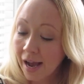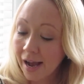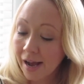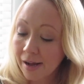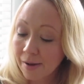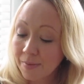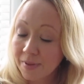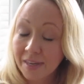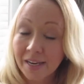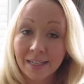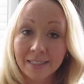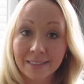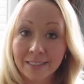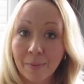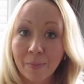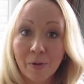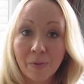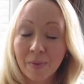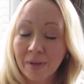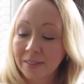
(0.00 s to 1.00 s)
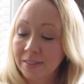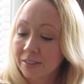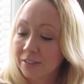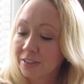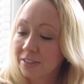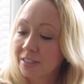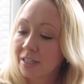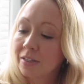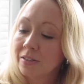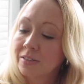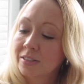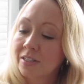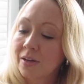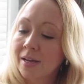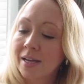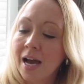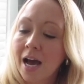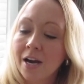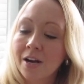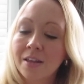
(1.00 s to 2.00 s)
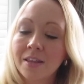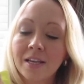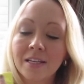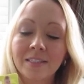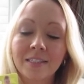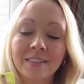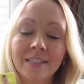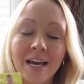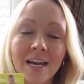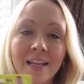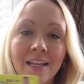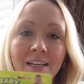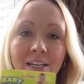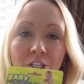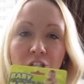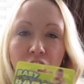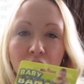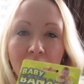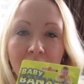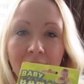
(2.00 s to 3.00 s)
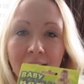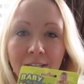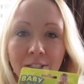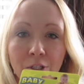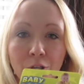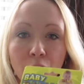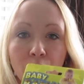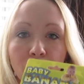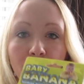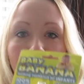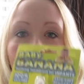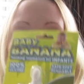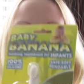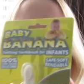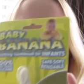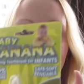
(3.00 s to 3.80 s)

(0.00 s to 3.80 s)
um, in the next couple months or so. So I got her this, it's kind of like a training toothbrush.